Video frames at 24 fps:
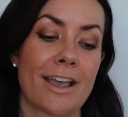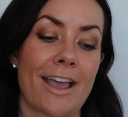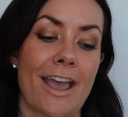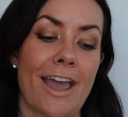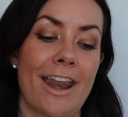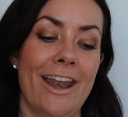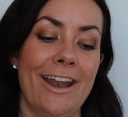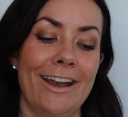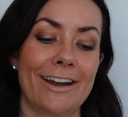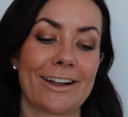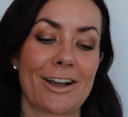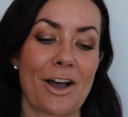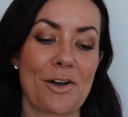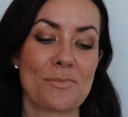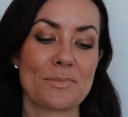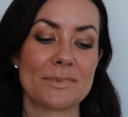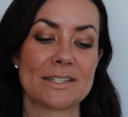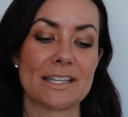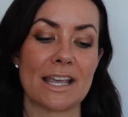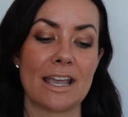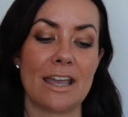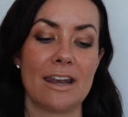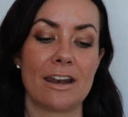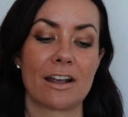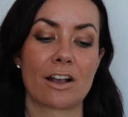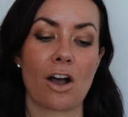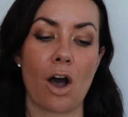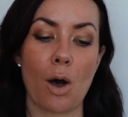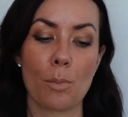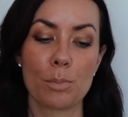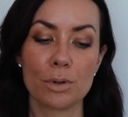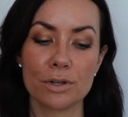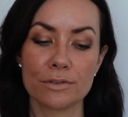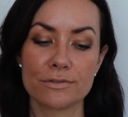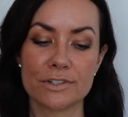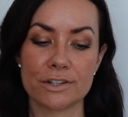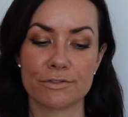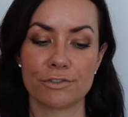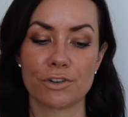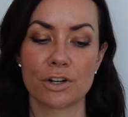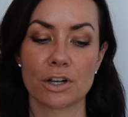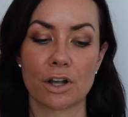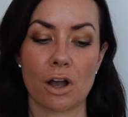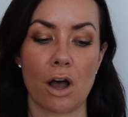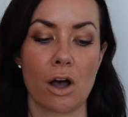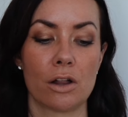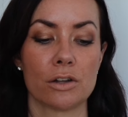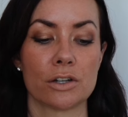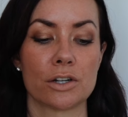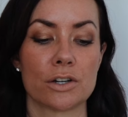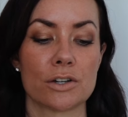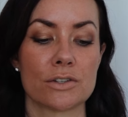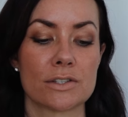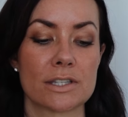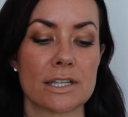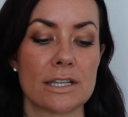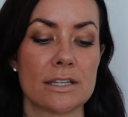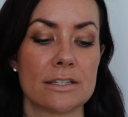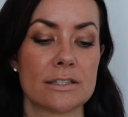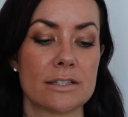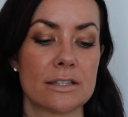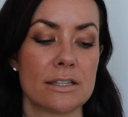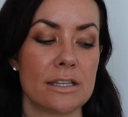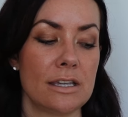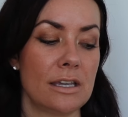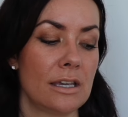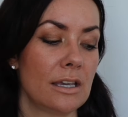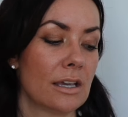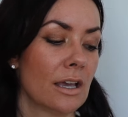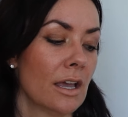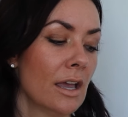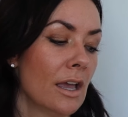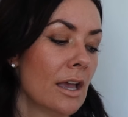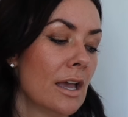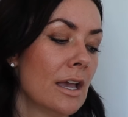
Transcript: and it comes in a couple of different colors, is the